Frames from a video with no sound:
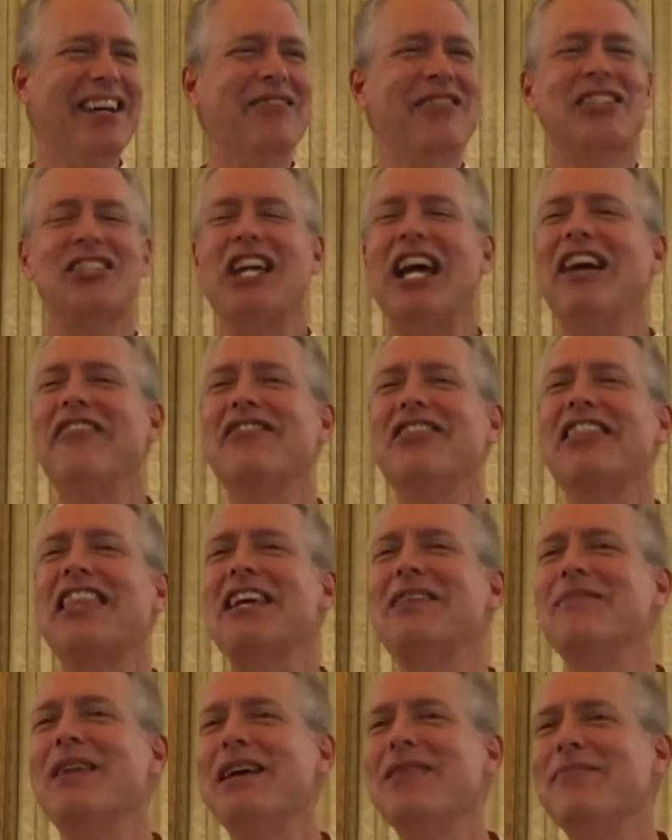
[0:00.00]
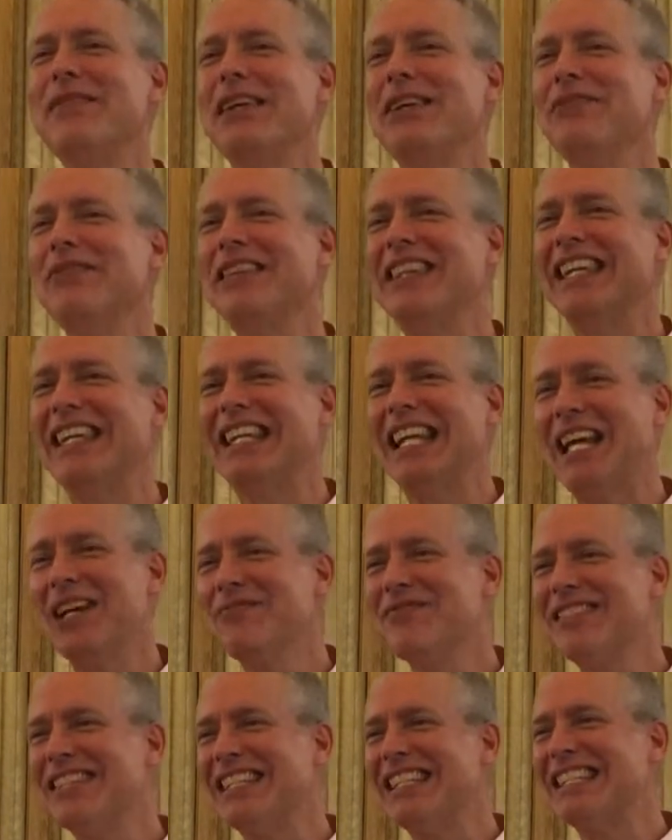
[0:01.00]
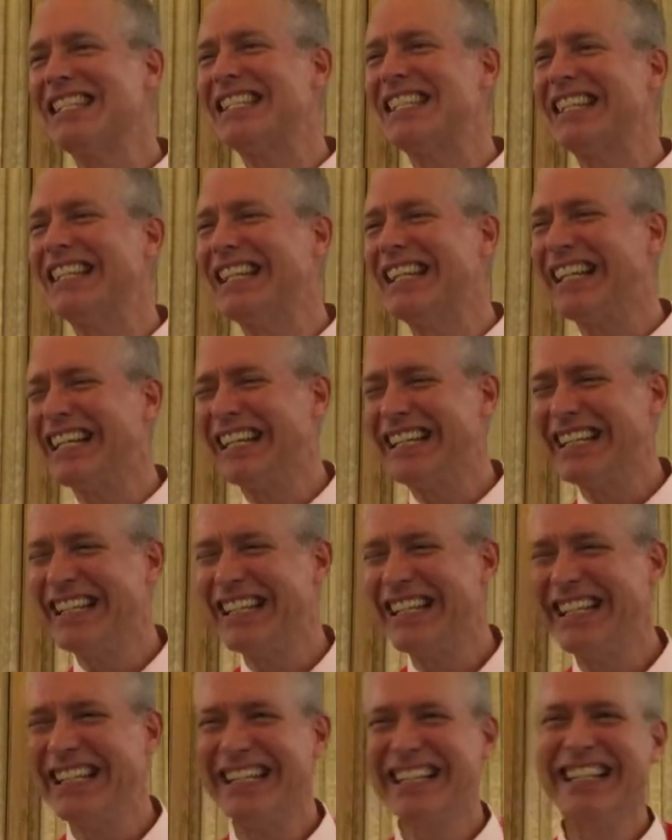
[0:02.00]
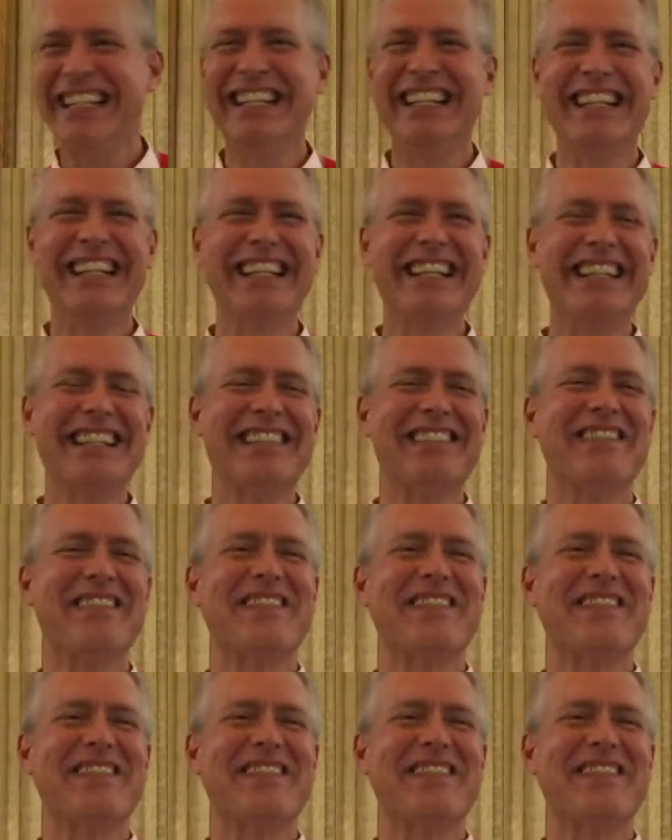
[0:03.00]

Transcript: whichever they may be within MCC.